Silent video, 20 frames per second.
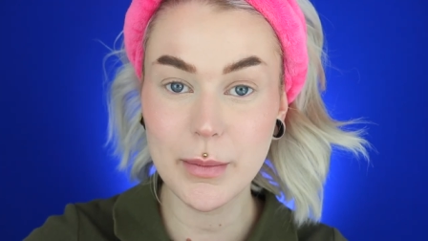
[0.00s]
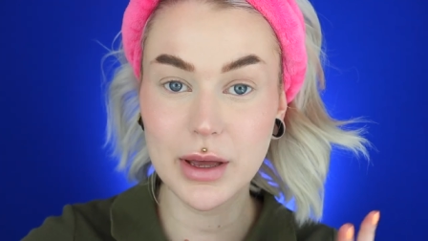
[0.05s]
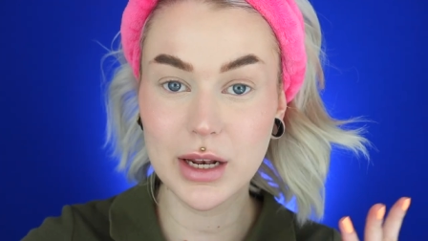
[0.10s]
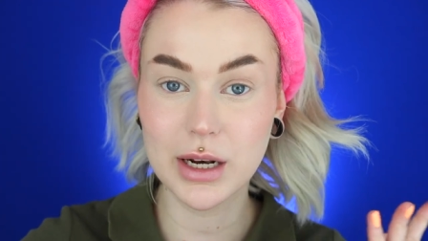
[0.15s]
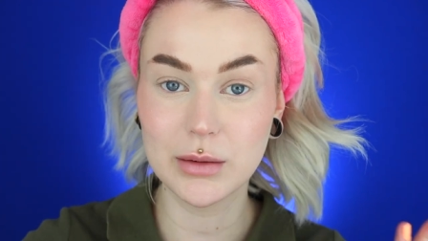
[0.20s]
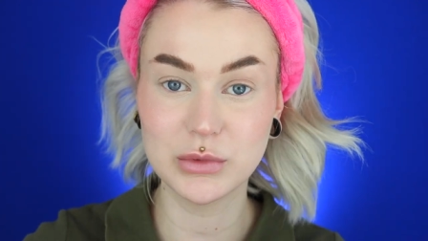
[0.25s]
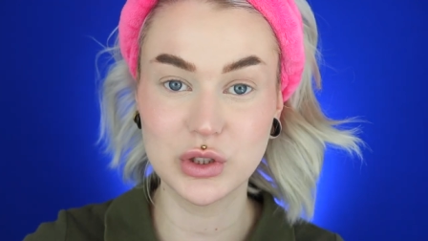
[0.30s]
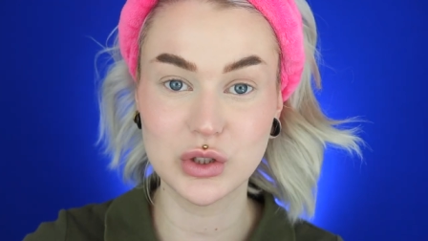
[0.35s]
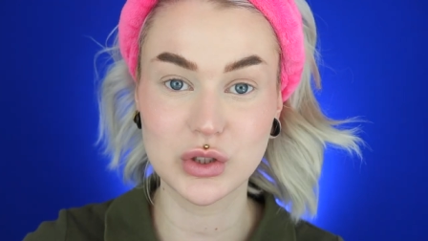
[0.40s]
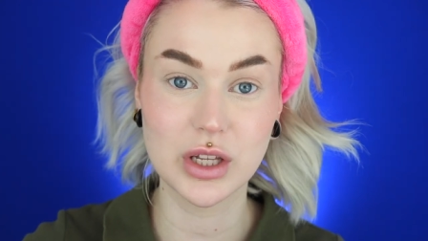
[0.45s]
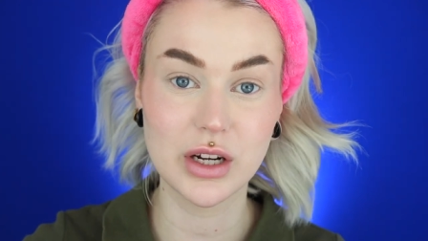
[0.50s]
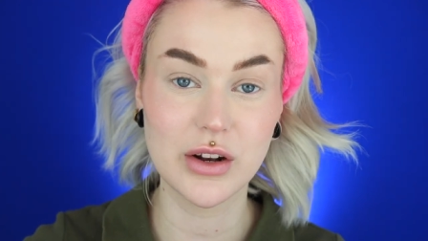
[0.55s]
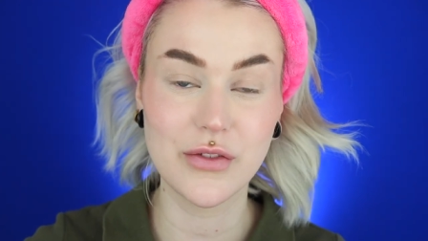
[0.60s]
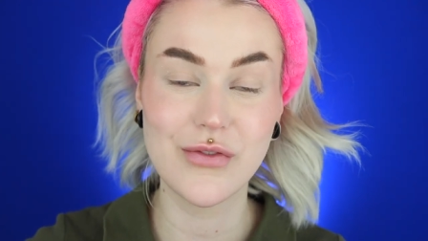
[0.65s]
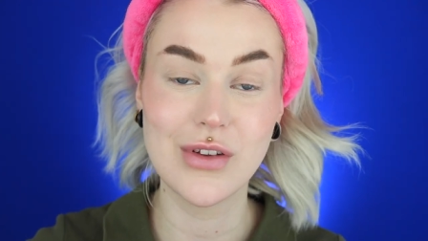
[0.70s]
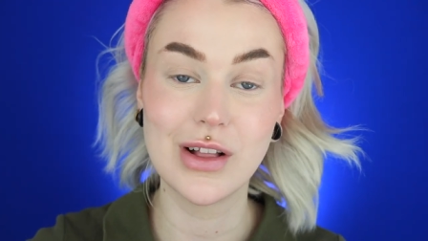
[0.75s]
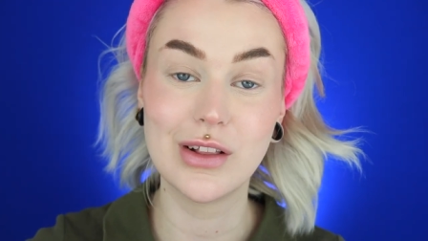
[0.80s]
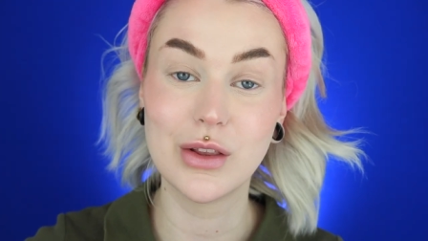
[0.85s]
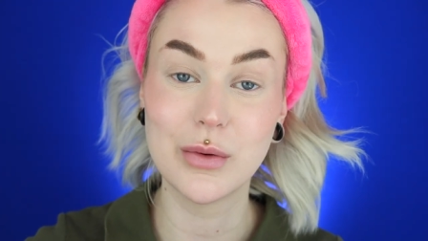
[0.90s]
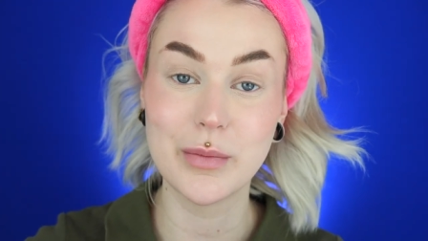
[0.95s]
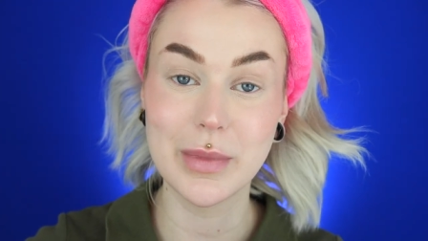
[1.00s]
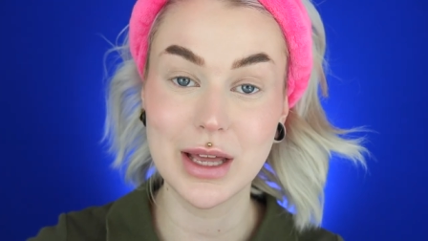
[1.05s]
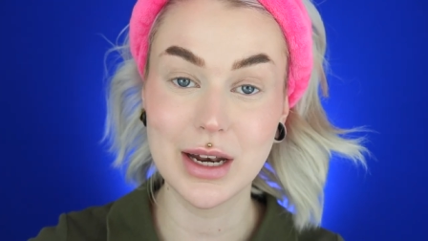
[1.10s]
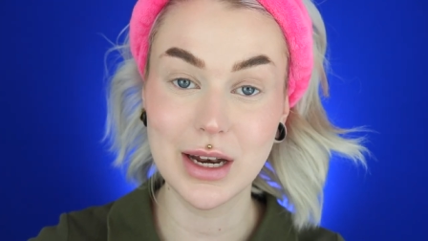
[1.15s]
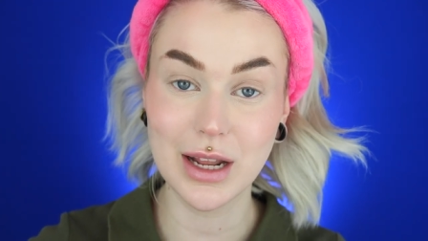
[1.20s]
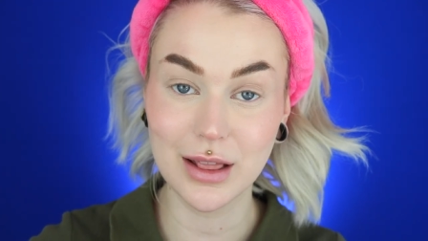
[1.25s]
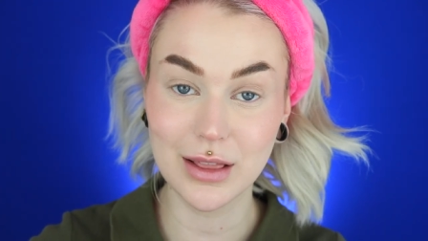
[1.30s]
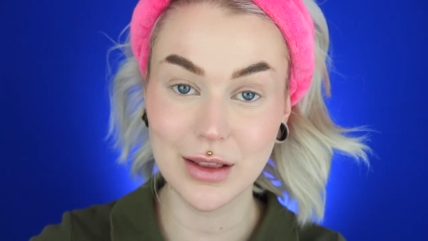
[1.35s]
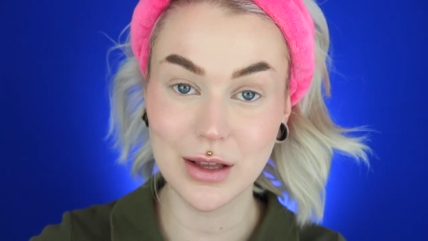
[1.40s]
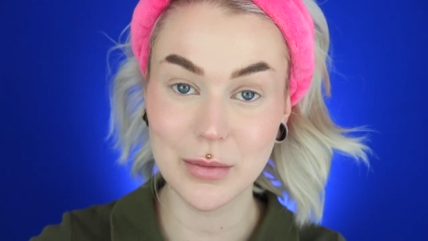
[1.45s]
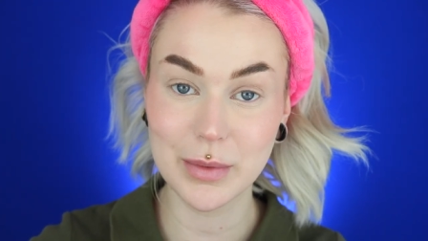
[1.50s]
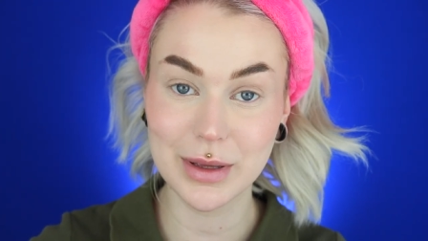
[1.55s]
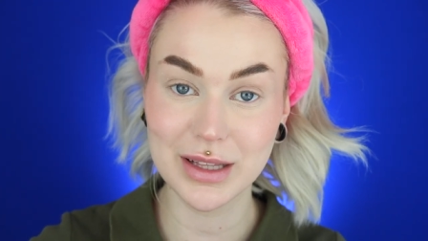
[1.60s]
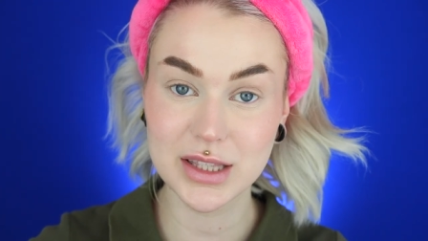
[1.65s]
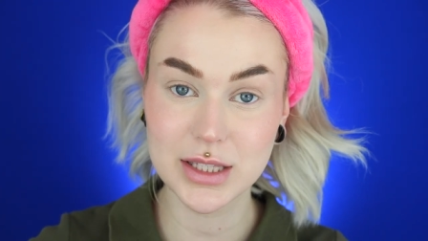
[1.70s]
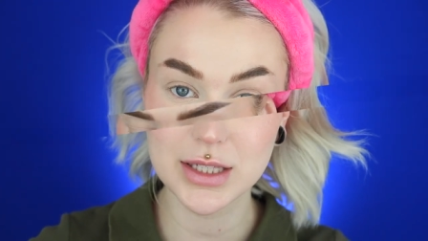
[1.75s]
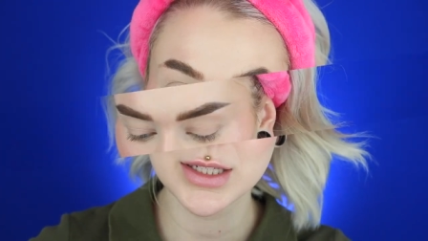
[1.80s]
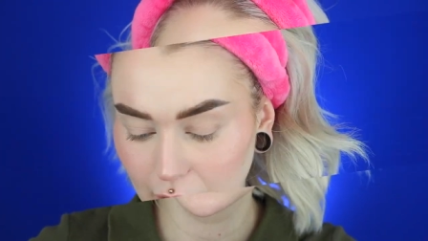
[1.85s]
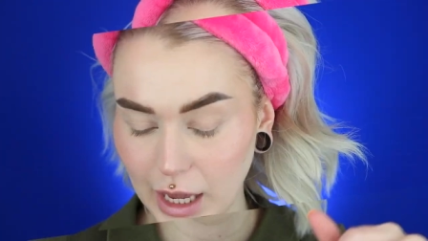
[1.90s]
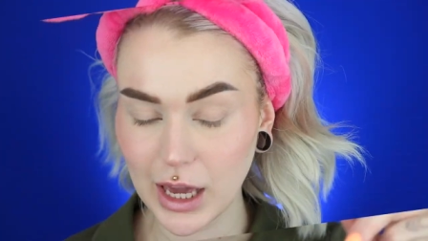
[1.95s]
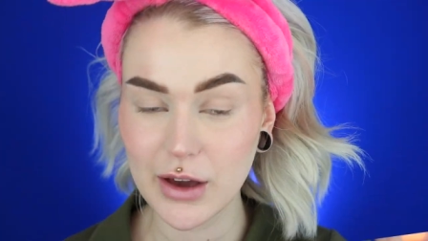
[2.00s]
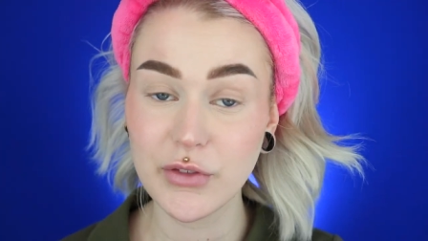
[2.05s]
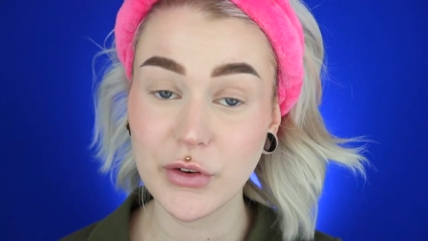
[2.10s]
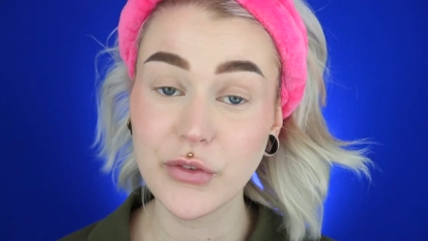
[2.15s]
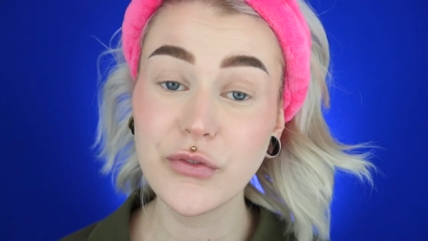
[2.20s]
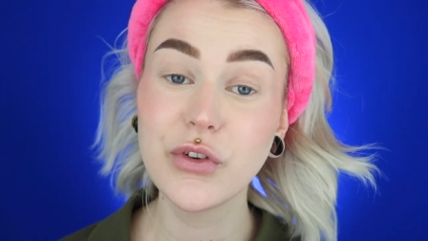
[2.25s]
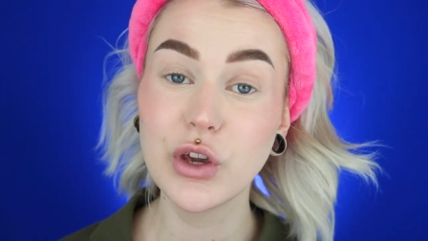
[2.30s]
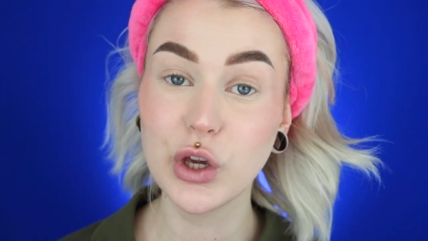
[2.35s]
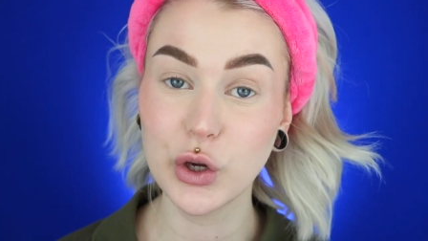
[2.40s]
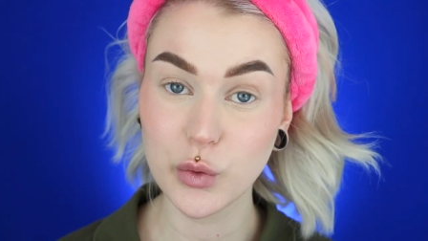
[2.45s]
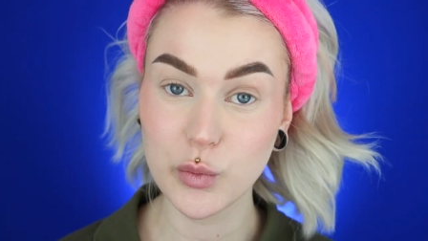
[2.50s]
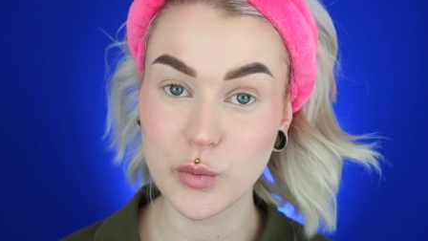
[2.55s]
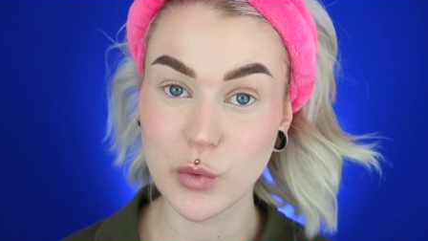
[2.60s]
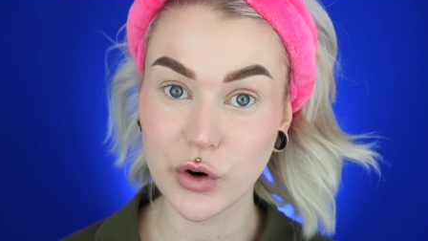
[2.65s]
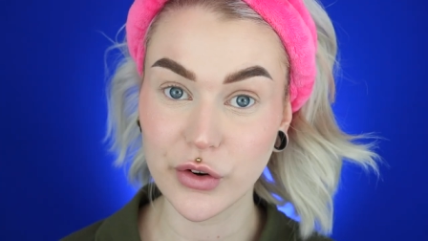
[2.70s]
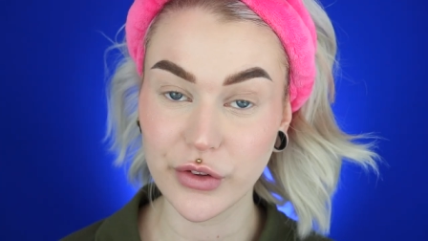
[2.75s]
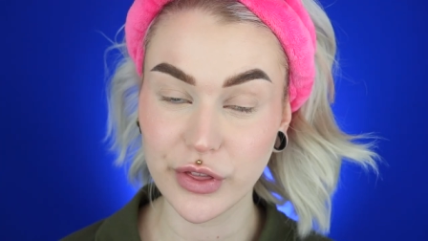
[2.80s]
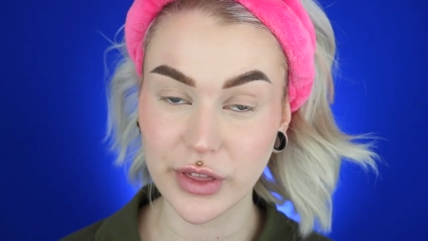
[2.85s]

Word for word: and I'm just gonna fill them in a little bit. I have a few more